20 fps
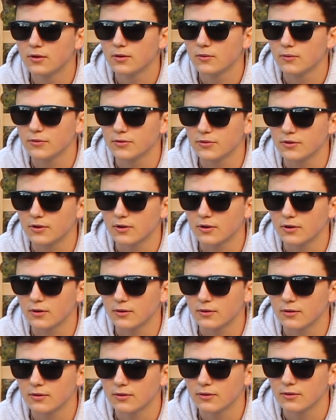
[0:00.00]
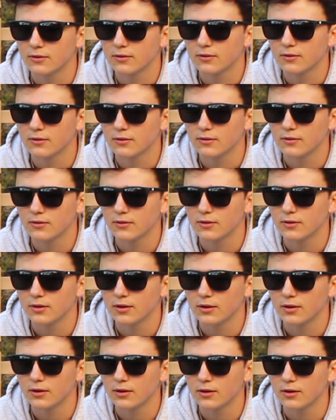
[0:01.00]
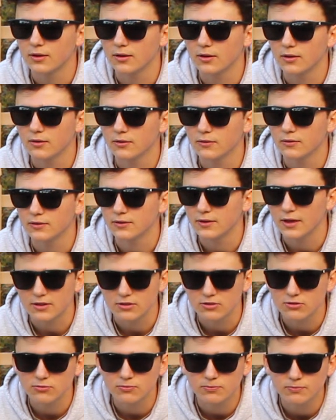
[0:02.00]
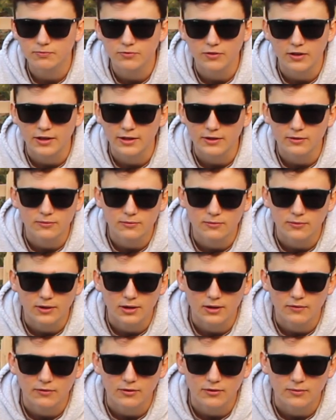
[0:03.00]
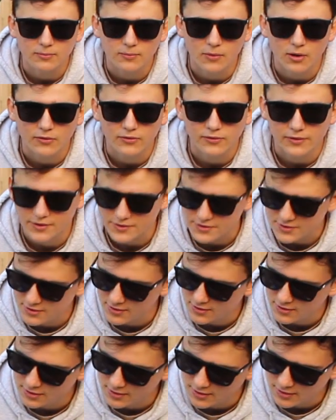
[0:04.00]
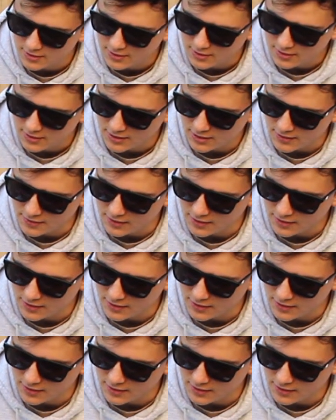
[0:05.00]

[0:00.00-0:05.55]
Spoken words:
what's it called? The test flight, whatever, Maltas. And